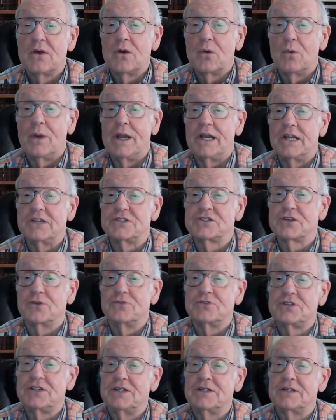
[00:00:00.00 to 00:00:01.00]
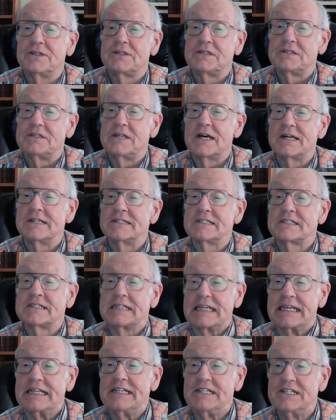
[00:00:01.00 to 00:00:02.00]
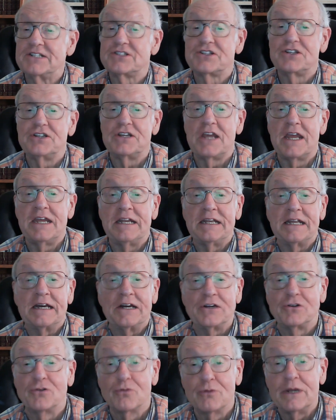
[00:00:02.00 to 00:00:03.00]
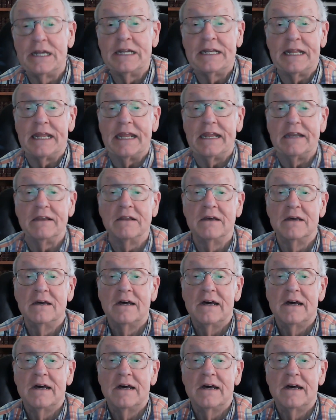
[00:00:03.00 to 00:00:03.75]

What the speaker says: When an associate does initiate a greeting,